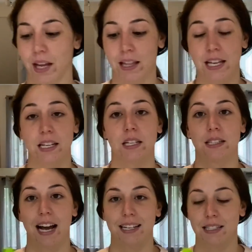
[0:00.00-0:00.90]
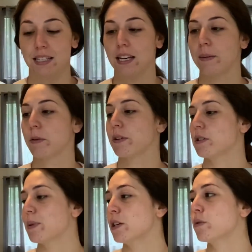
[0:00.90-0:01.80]
and then lastly, I'm going to
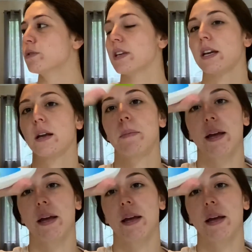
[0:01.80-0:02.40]
be using my